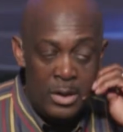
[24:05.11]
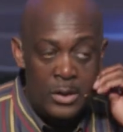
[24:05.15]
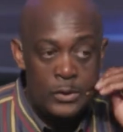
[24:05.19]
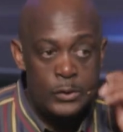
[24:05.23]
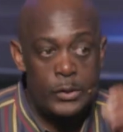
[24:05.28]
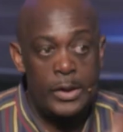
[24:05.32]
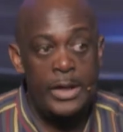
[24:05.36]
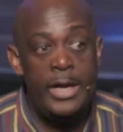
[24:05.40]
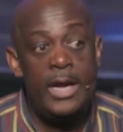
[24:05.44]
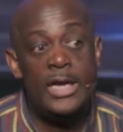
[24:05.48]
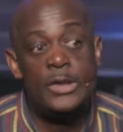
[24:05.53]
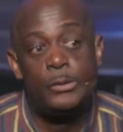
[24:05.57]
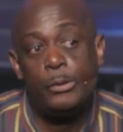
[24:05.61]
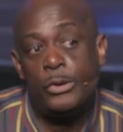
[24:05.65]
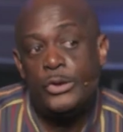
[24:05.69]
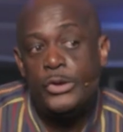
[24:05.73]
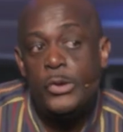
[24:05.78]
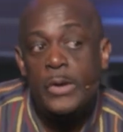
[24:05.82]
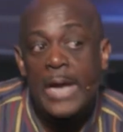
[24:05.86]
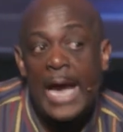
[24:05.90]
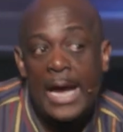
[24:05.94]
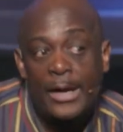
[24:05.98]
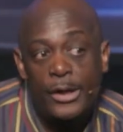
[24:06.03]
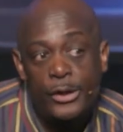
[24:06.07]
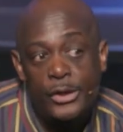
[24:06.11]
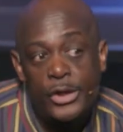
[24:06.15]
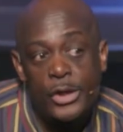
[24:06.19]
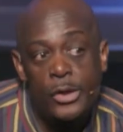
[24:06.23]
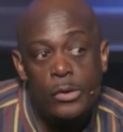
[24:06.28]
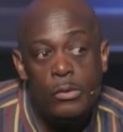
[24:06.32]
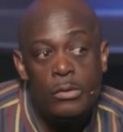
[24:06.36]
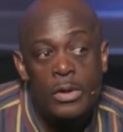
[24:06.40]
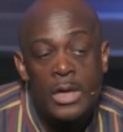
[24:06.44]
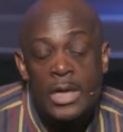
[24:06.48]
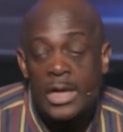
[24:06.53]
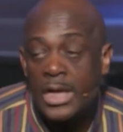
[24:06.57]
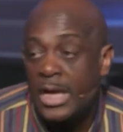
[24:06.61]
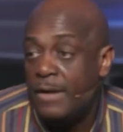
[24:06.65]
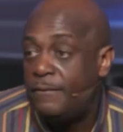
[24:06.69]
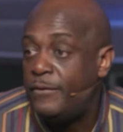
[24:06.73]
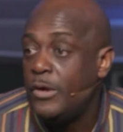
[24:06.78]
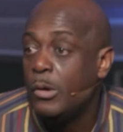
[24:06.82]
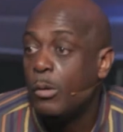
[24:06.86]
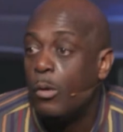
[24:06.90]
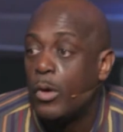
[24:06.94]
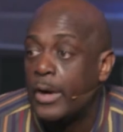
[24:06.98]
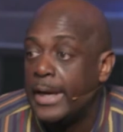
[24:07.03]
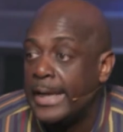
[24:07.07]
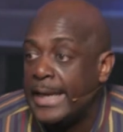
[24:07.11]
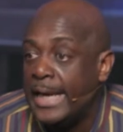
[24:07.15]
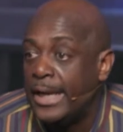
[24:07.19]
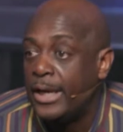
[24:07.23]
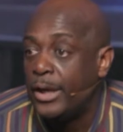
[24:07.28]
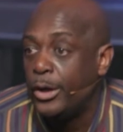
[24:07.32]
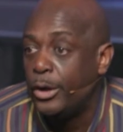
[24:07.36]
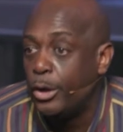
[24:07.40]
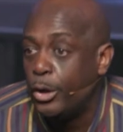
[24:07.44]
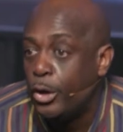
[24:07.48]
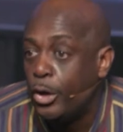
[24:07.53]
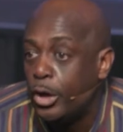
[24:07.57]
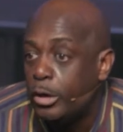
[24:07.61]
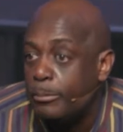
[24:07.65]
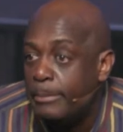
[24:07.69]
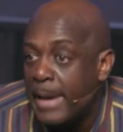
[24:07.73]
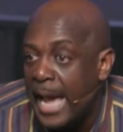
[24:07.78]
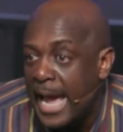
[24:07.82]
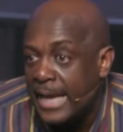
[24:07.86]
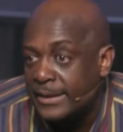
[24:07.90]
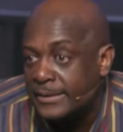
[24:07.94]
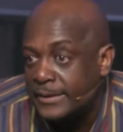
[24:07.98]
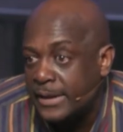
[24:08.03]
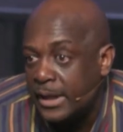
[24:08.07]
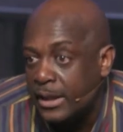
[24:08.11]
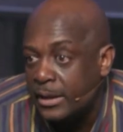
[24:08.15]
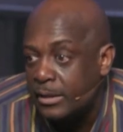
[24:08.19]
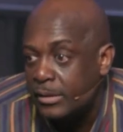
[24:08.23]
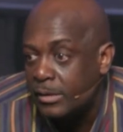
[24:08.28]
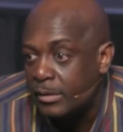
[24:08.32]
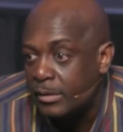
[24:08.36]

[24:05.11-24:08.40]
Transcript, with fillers: So here's what you got to do if you want to get in the good basket.